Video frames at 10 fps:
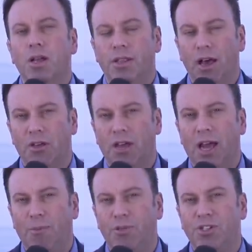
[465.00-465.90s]
Now the
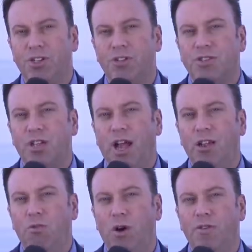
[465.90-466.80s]
cap this year is at
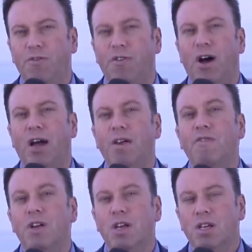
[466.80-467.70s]
eighty-one five.